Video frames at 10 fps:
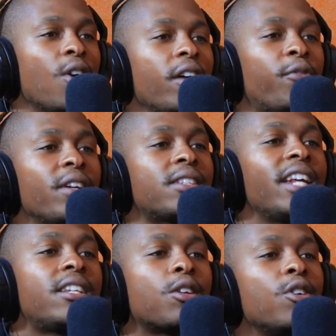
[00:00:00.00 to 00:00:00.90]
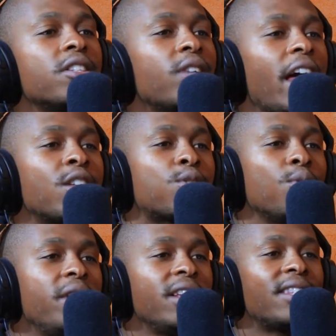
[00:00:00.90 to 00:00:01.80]
got frustrated because as
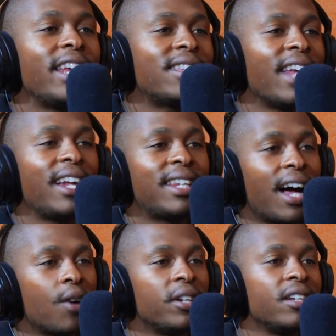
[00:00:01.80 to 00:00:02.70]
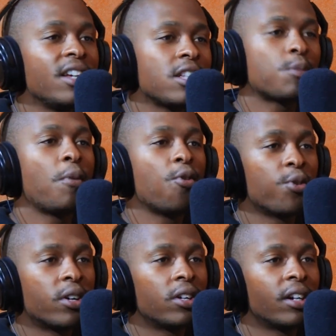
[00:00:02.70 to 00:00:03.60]
soon as they sat down and they
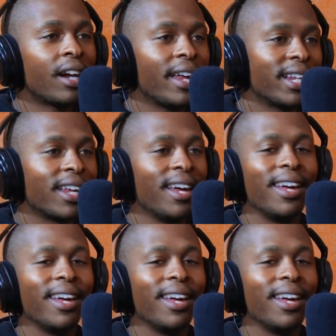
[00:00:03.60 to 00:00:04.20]
spoke, yeah. right?